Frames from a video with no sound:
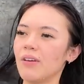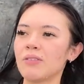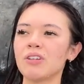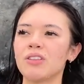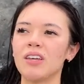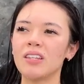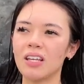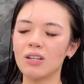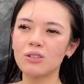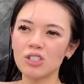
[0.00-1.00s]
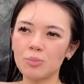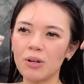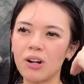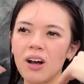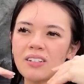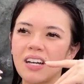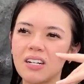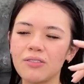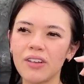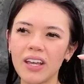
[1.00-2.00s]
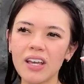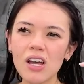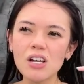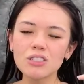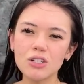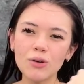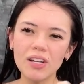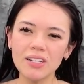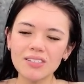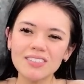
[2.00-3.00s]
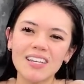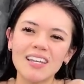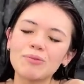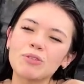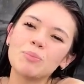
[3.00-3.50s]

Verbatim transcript: everything that you just put on kind of like soaking your skin and